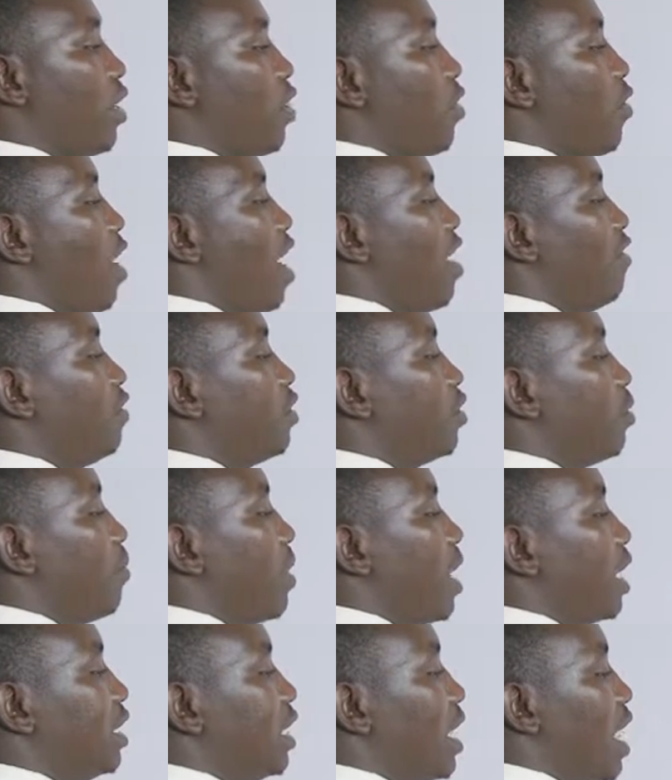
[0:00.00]
you have to
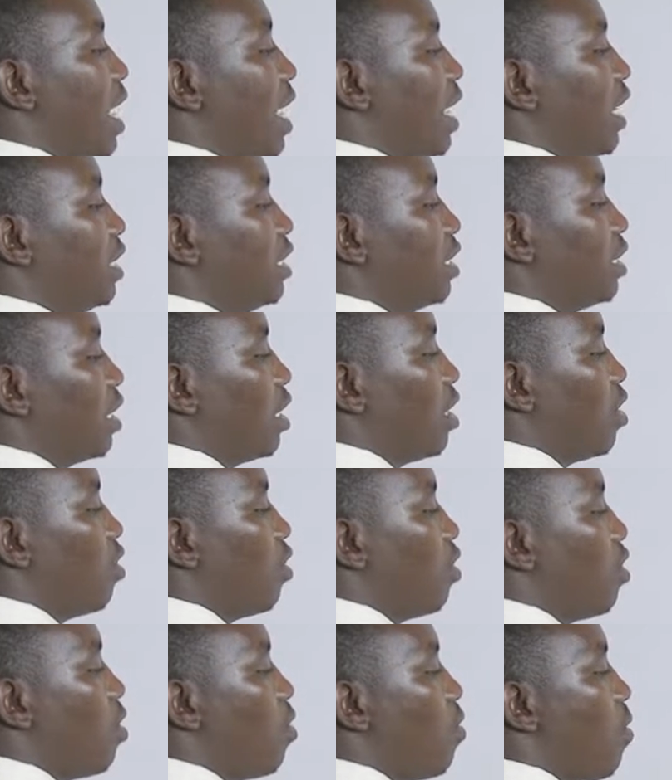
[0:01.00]
measure it
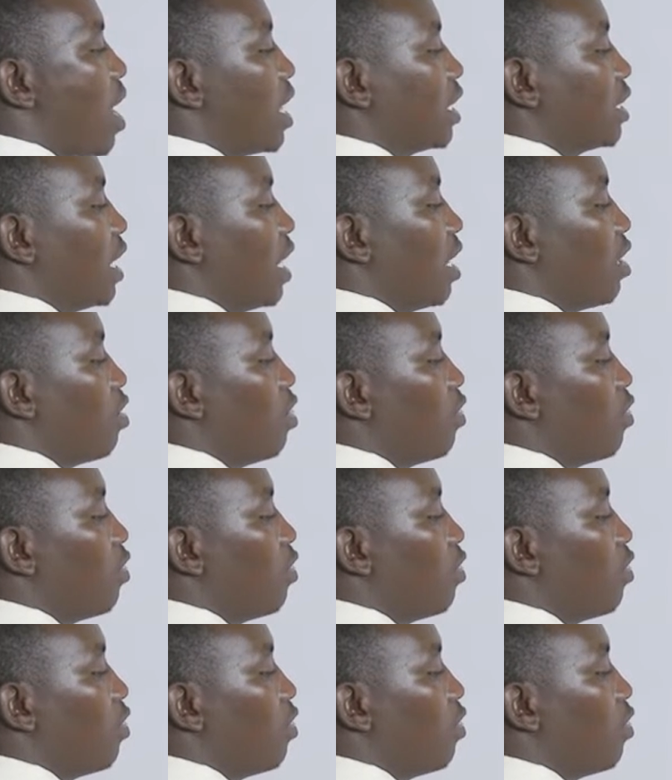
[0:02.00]
clockwise.